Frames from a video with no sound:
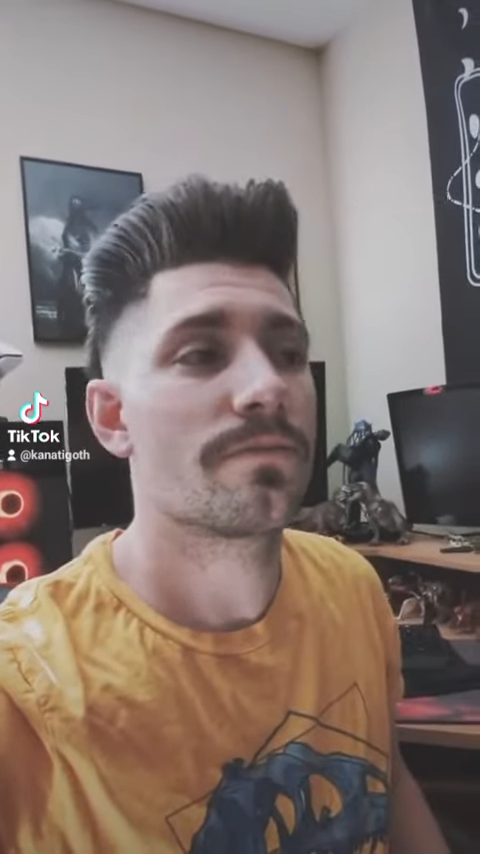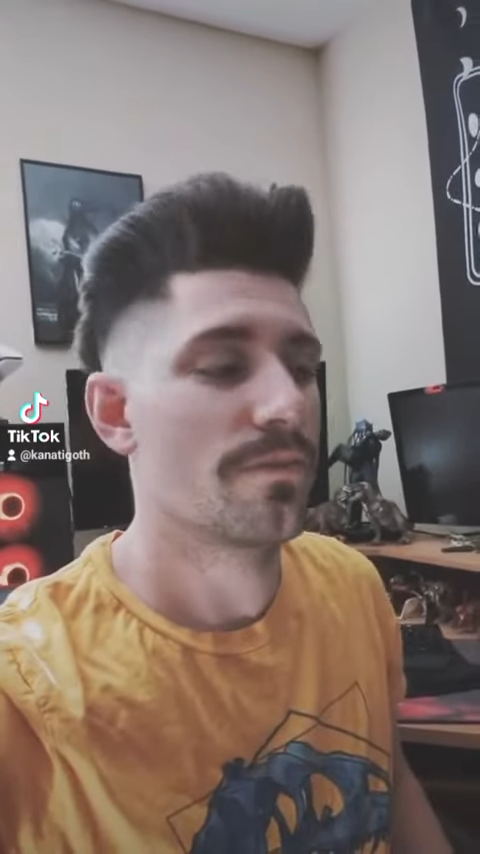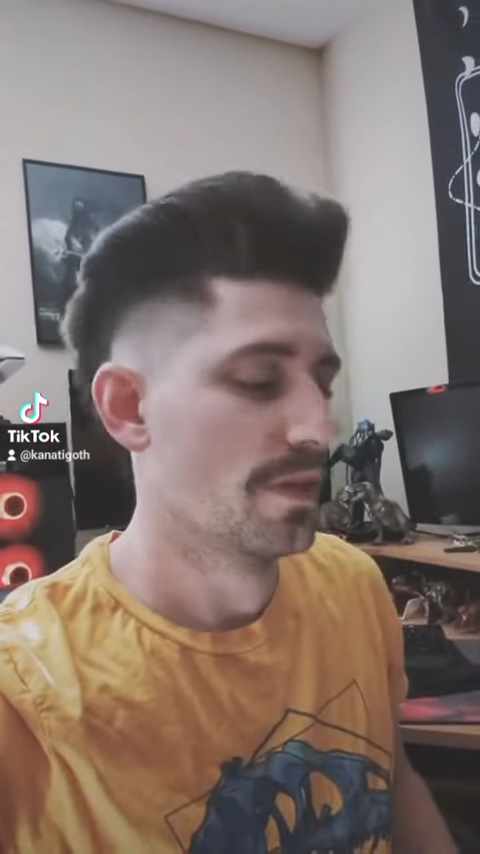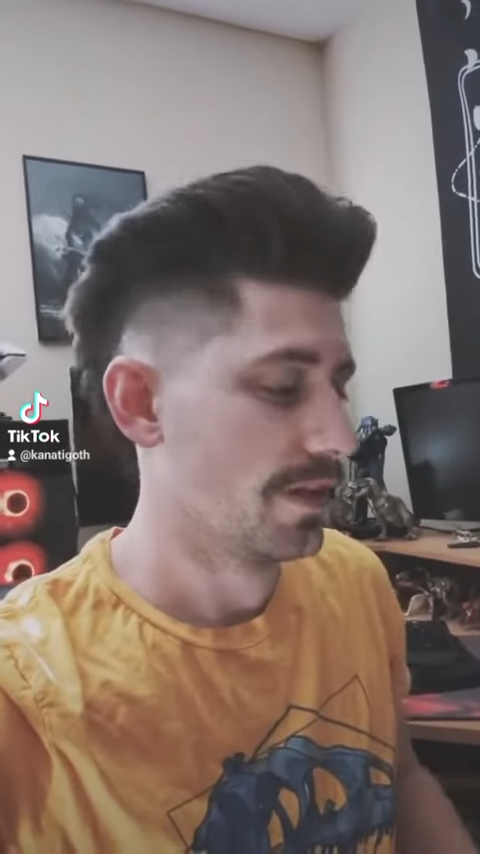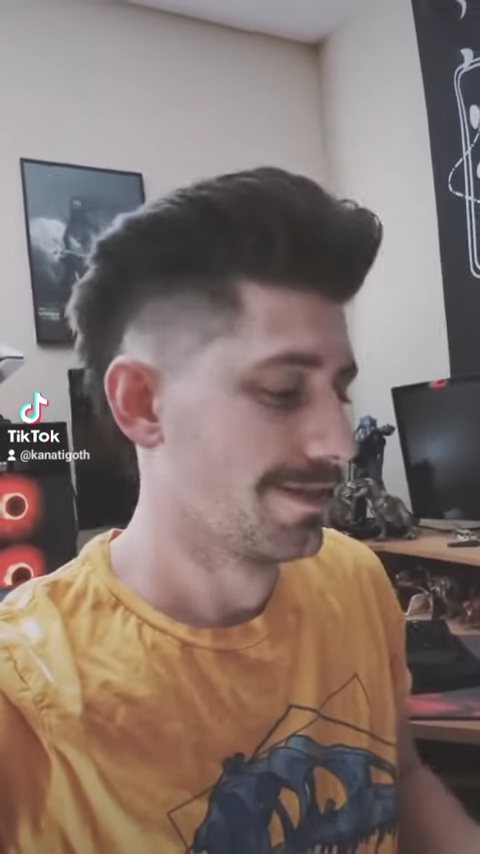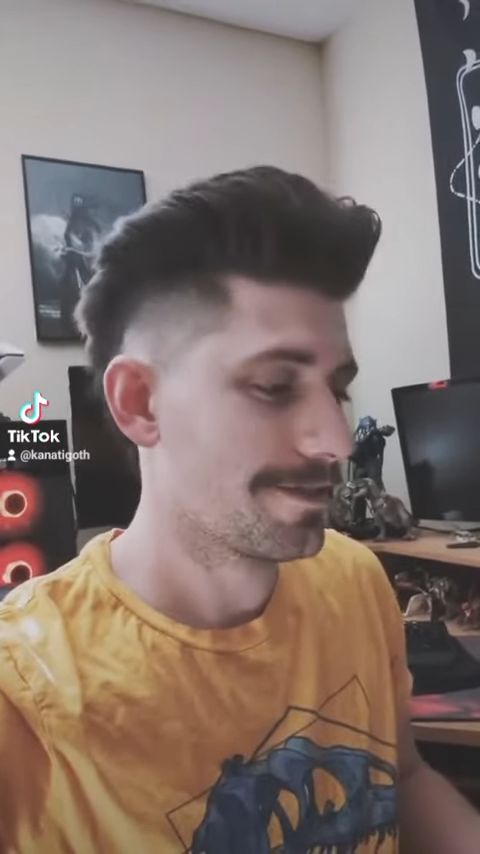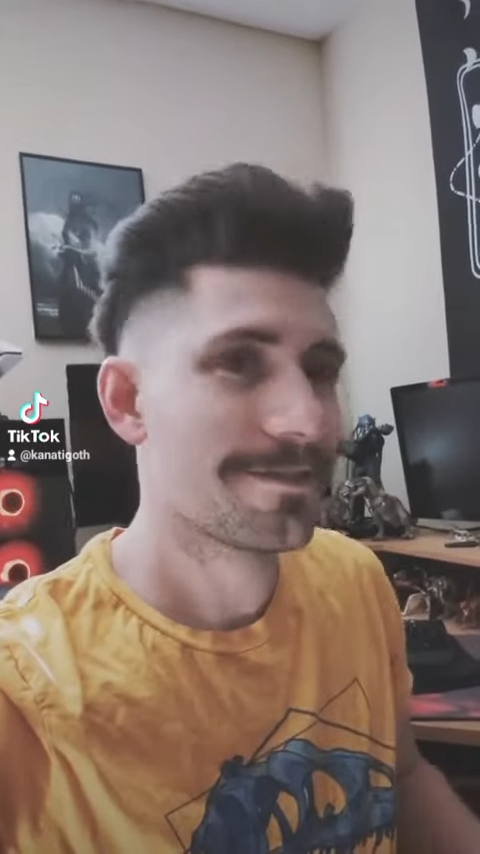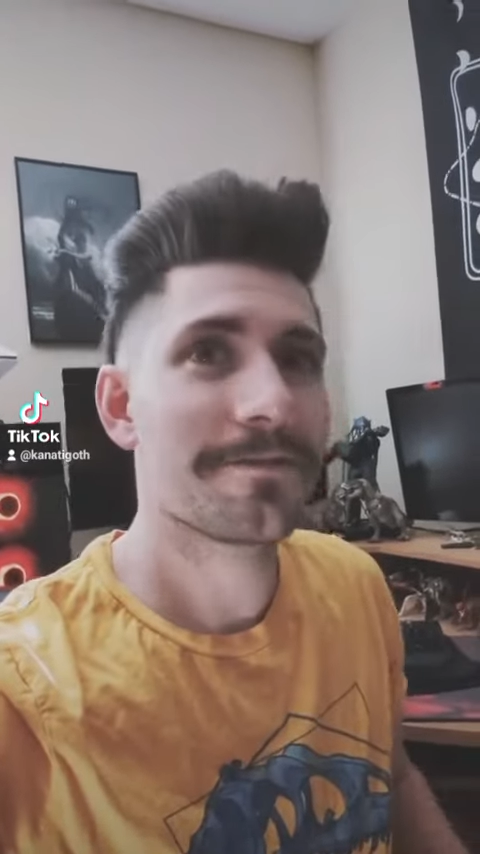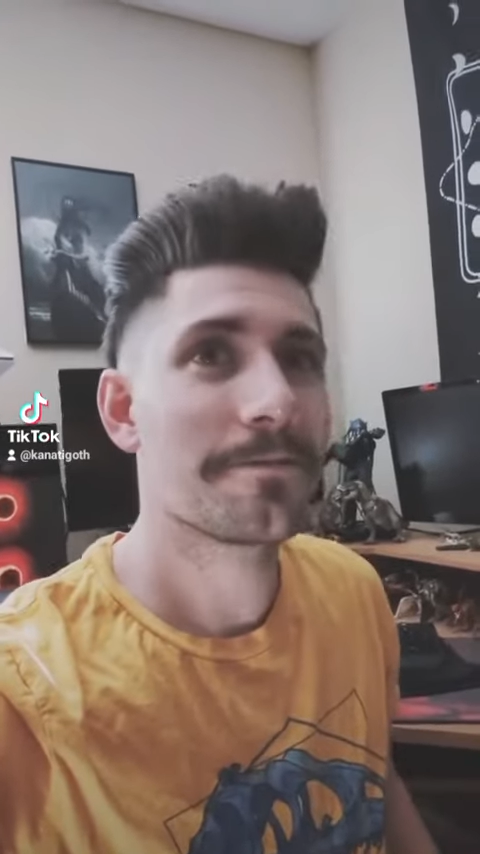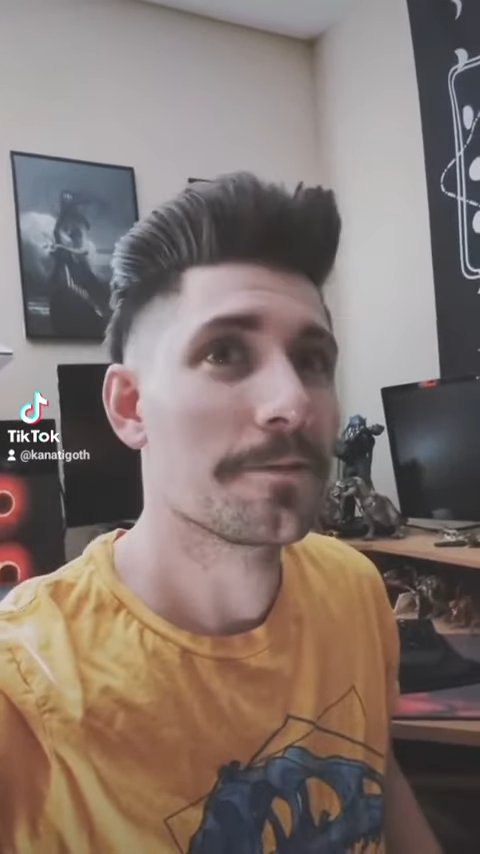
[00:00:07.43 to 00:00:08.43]
feeding this
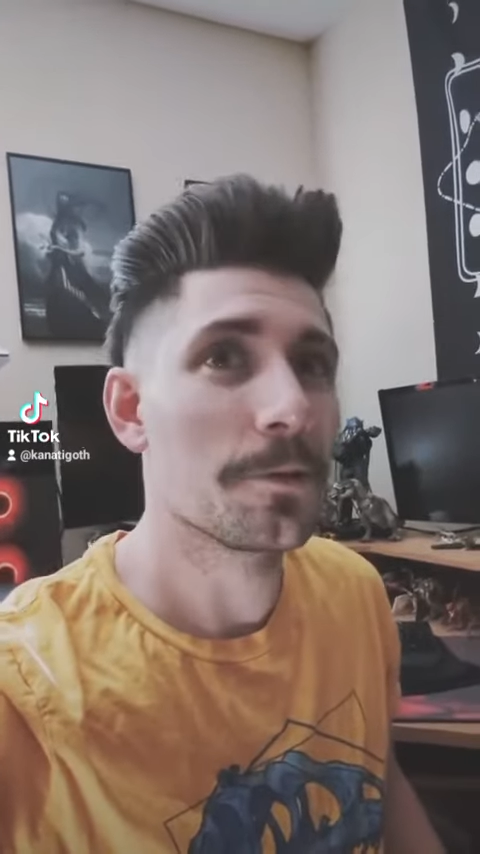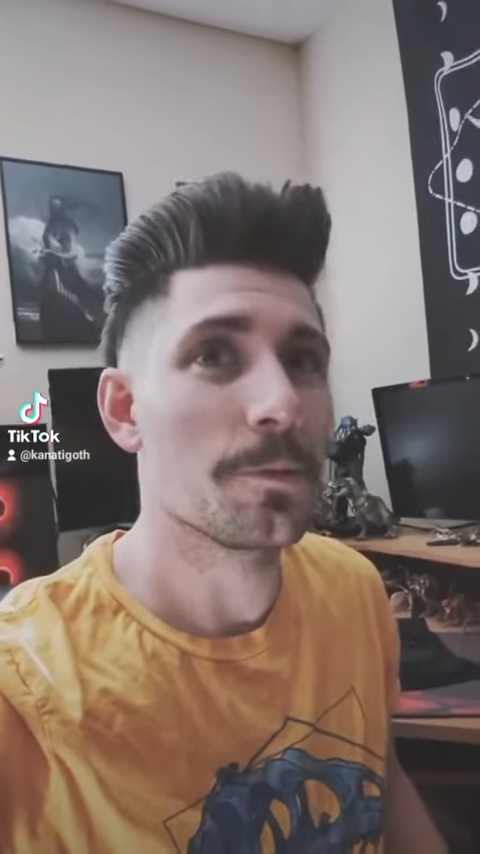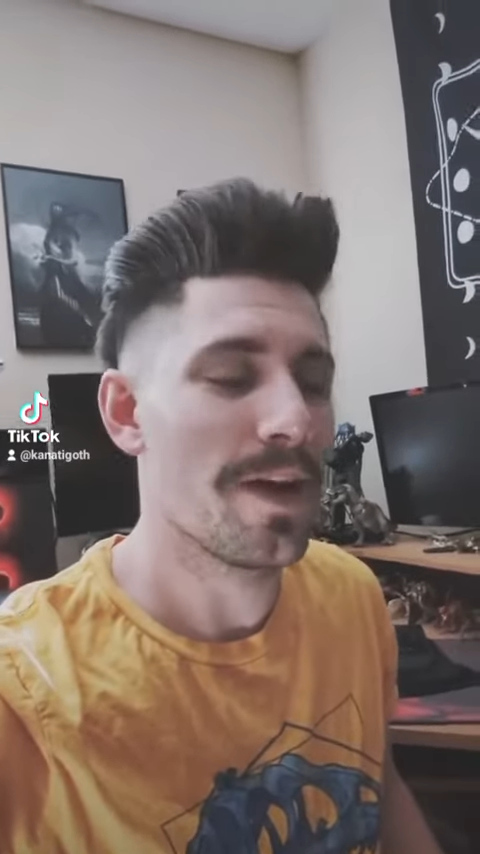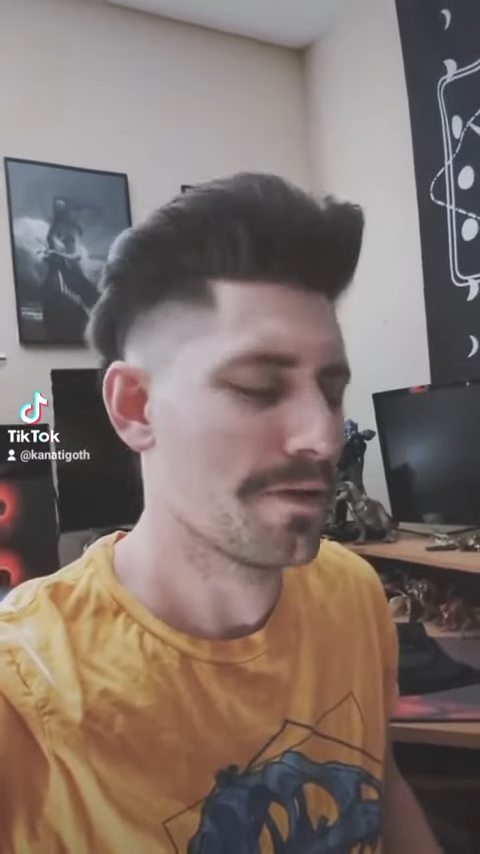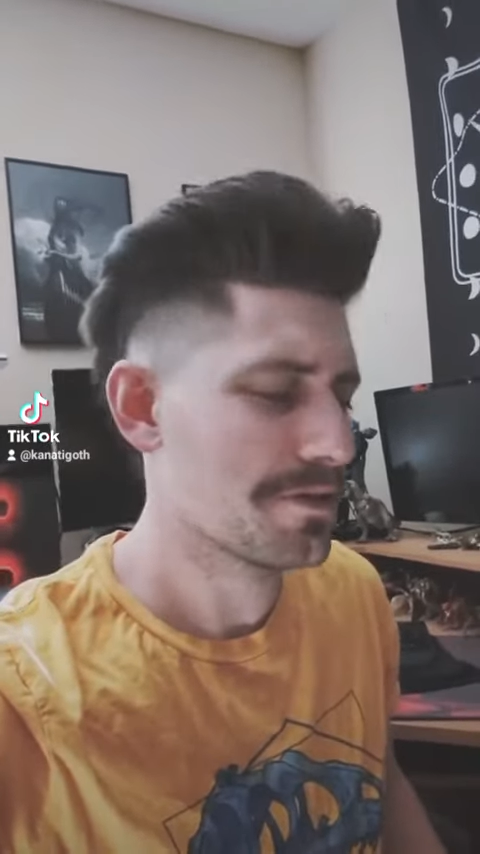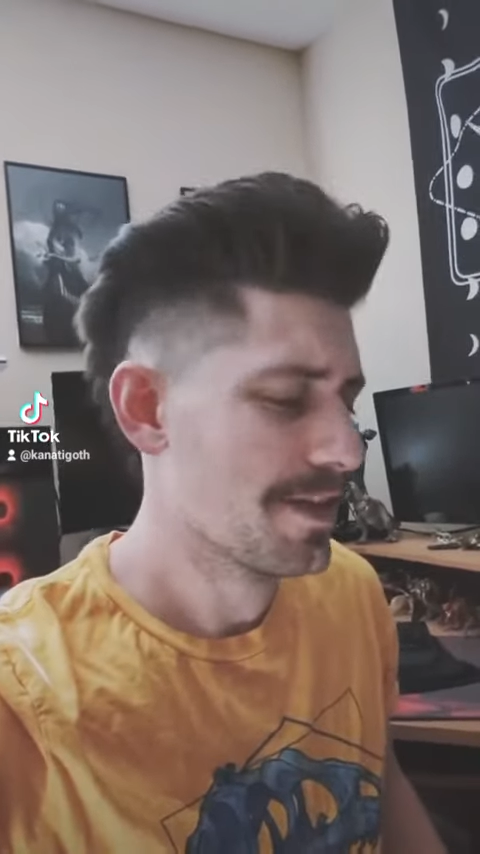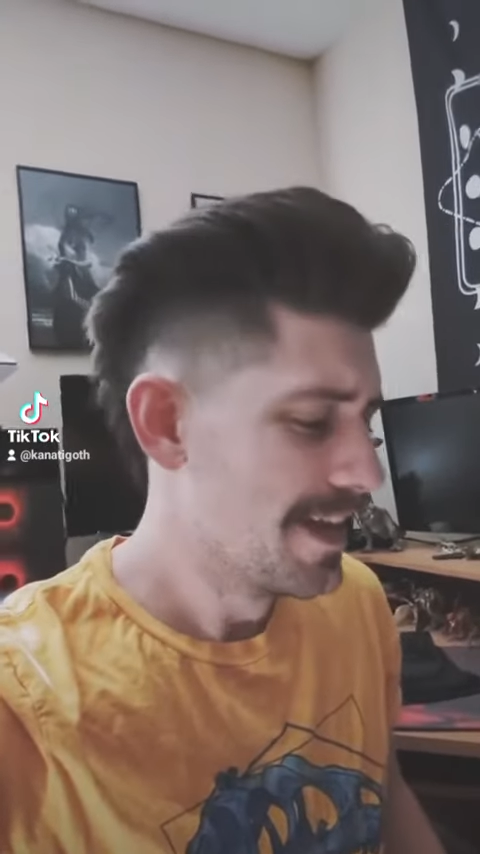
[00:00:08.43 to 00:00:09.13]
little mouse.